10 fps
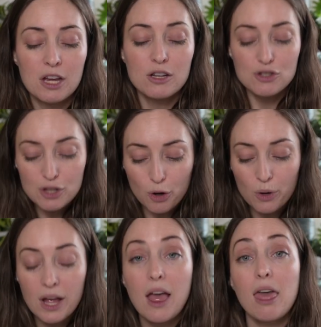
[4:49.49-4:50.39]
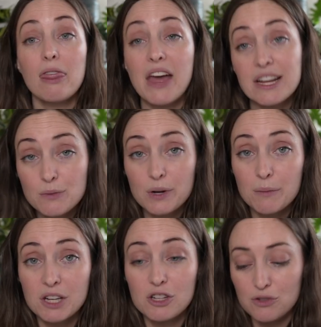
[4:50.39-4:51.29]
So that's what I'm
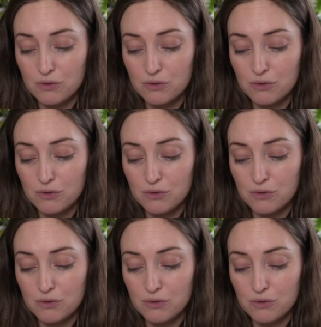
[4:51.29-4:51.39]
going to do